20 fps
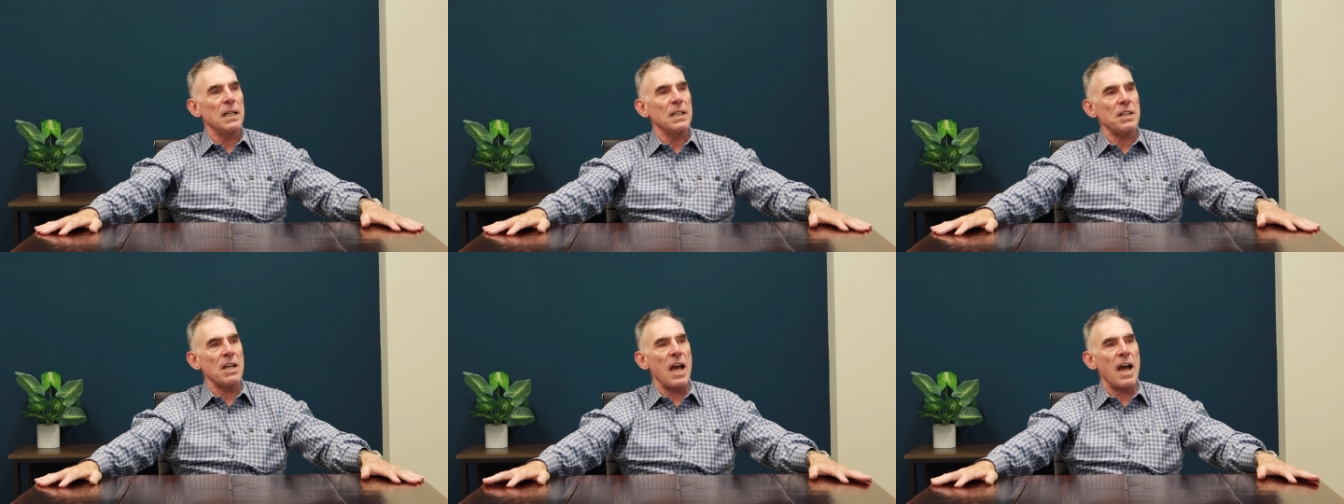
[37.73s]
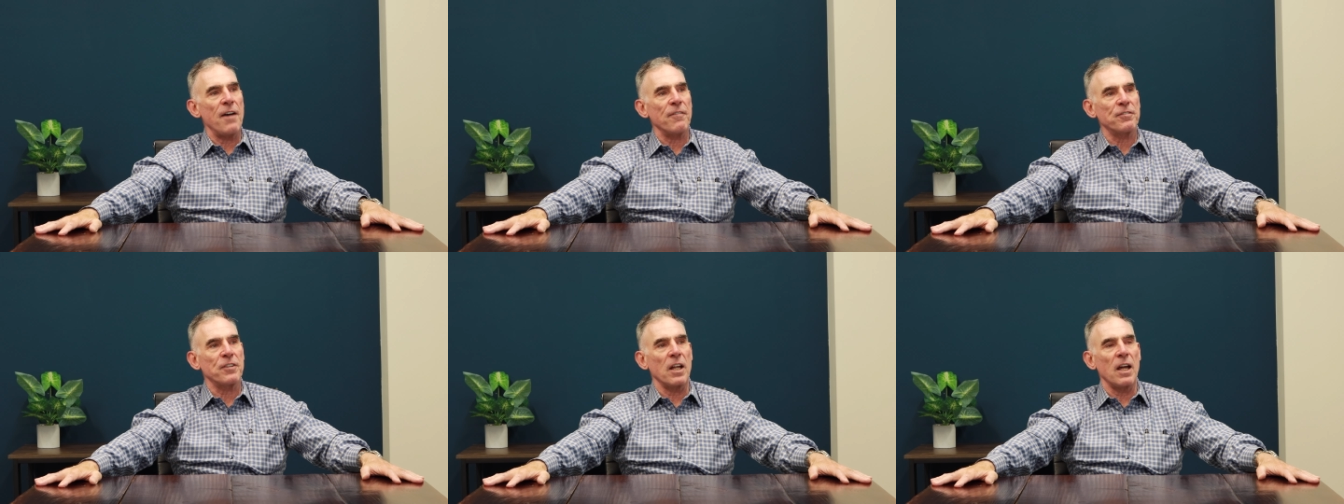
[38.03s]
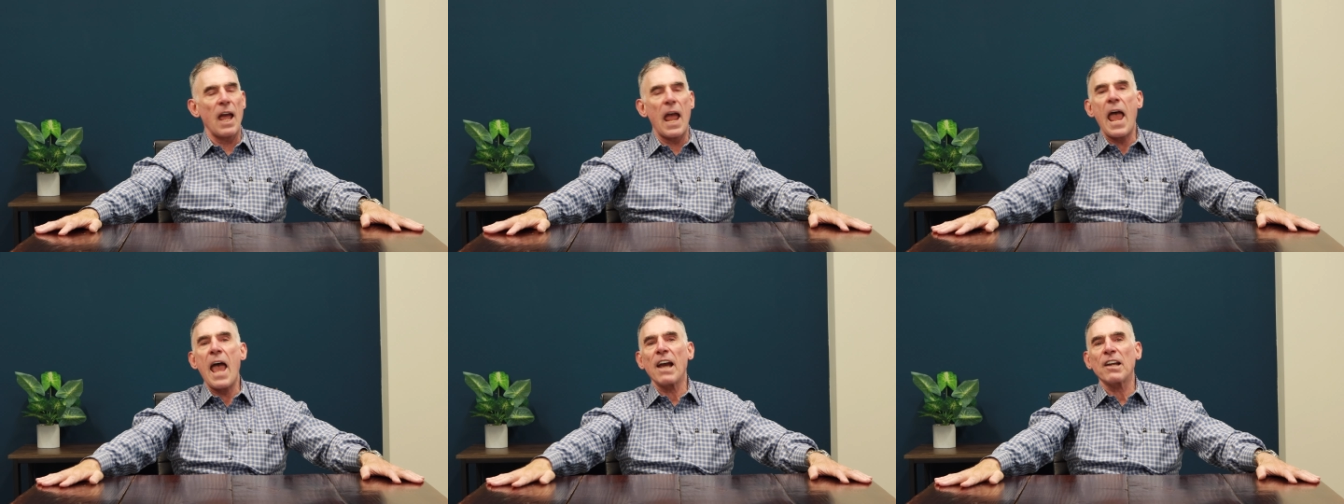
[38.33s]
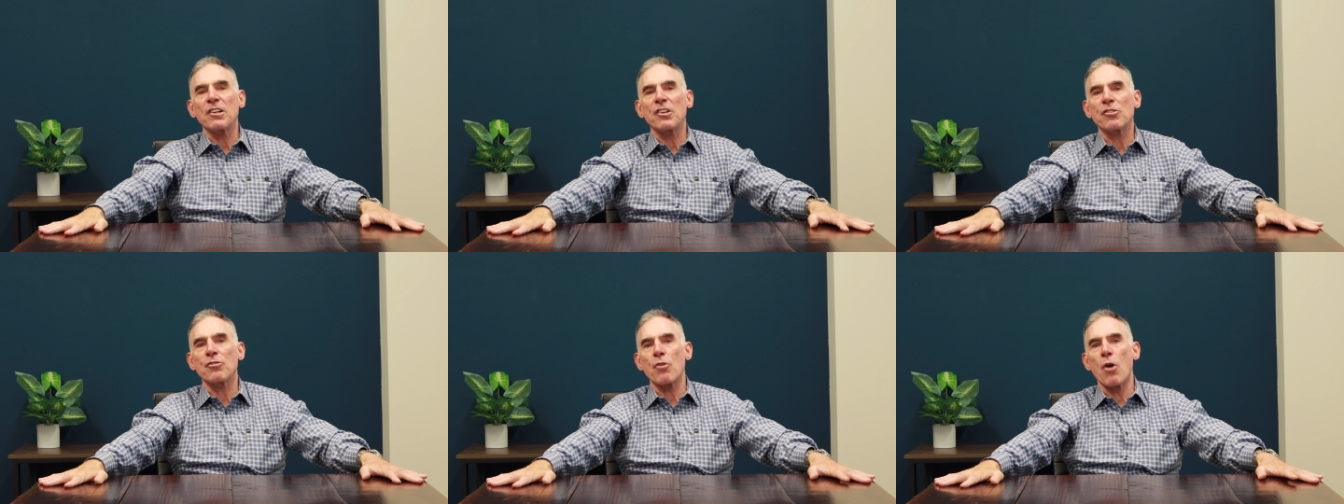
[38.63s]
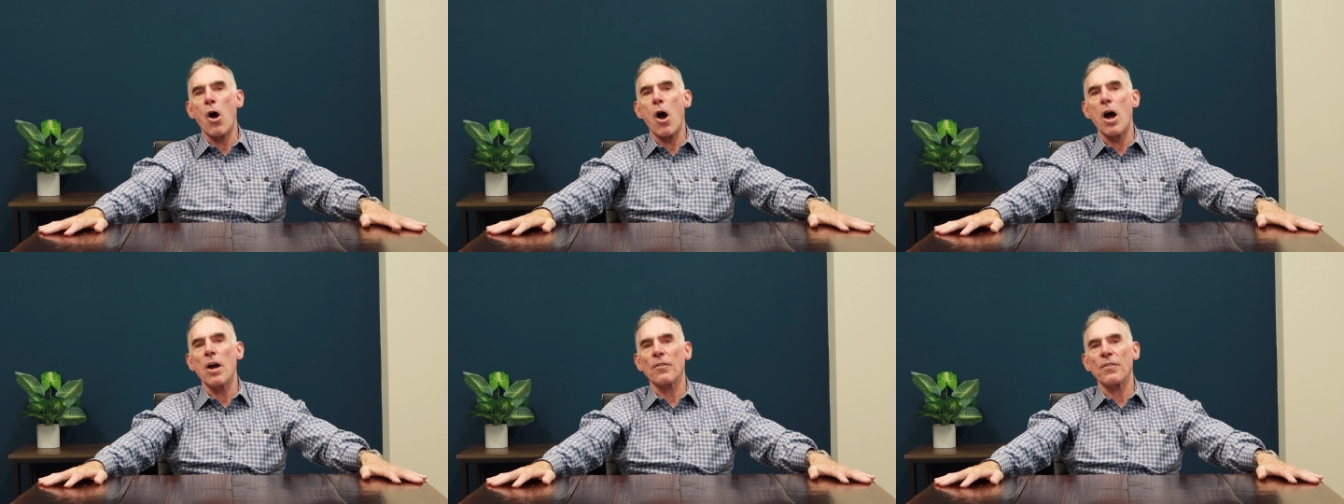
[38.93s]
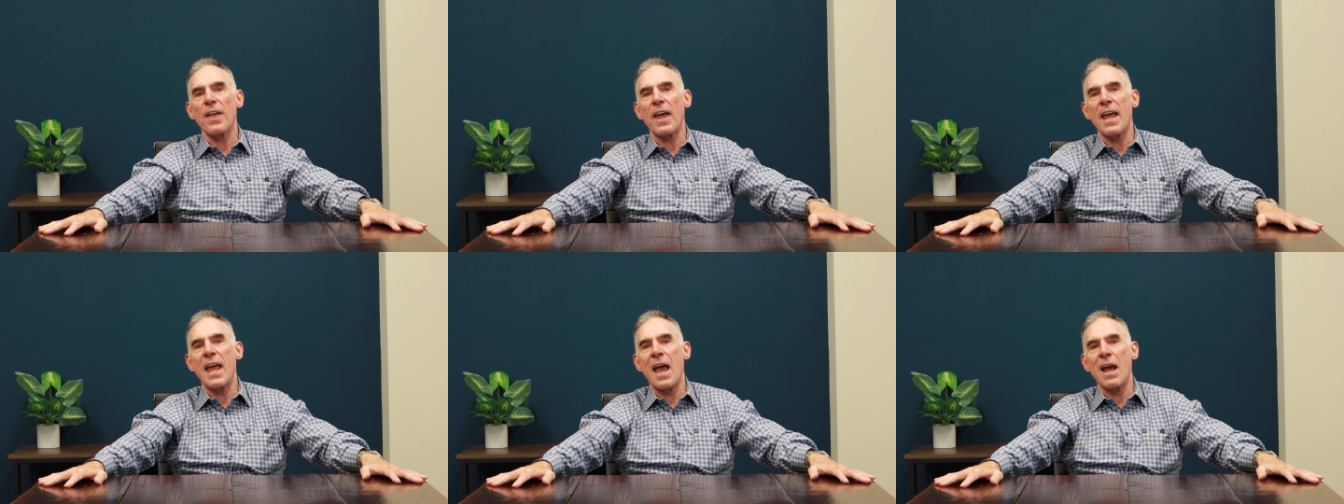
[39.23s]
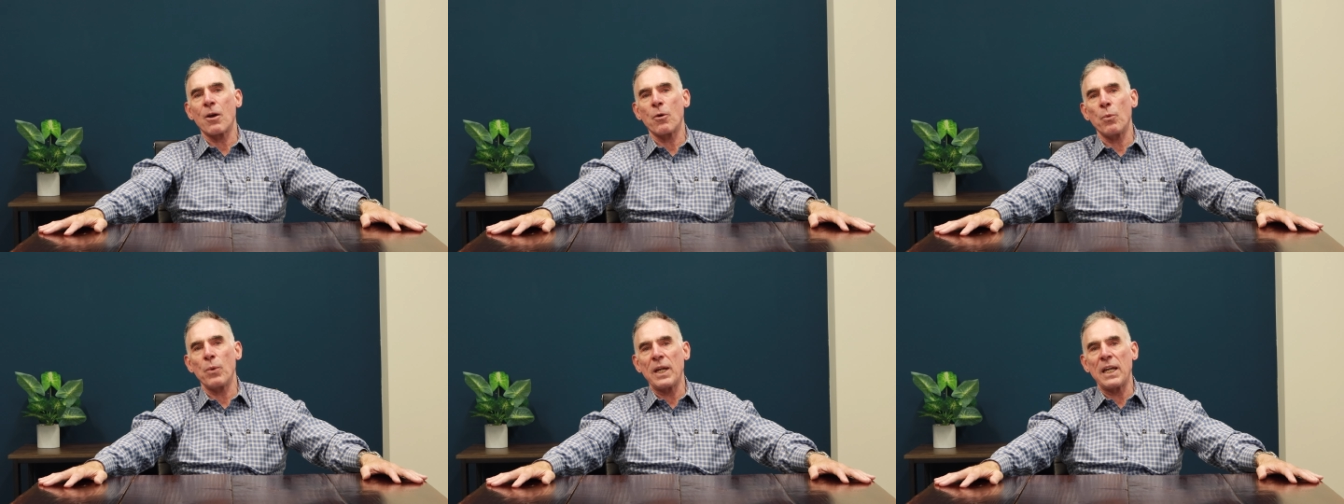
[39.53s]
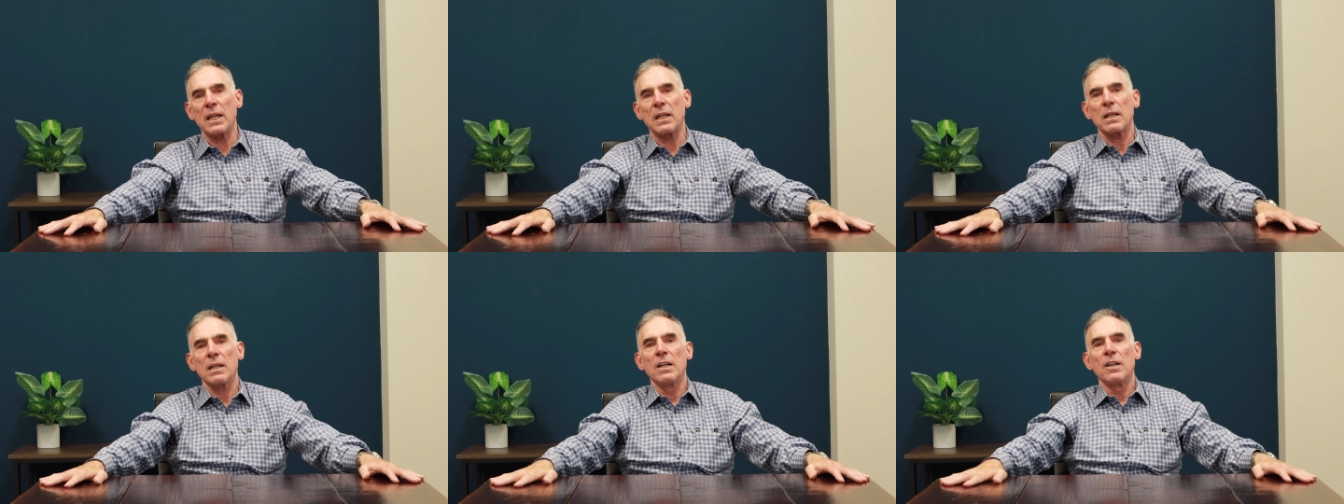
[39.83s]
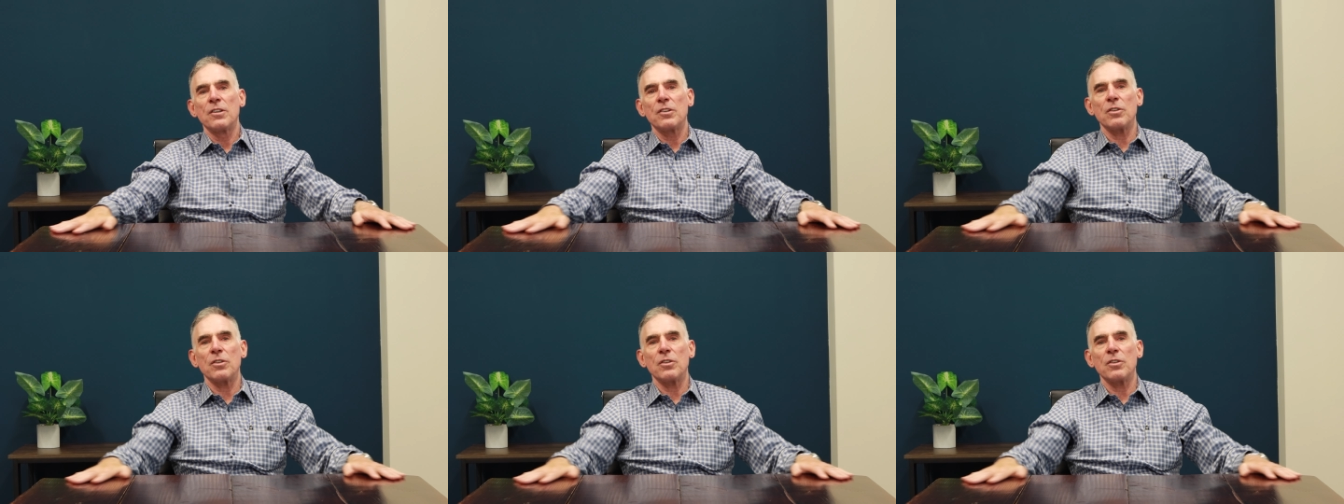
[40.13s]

You have to act strong, they act weak.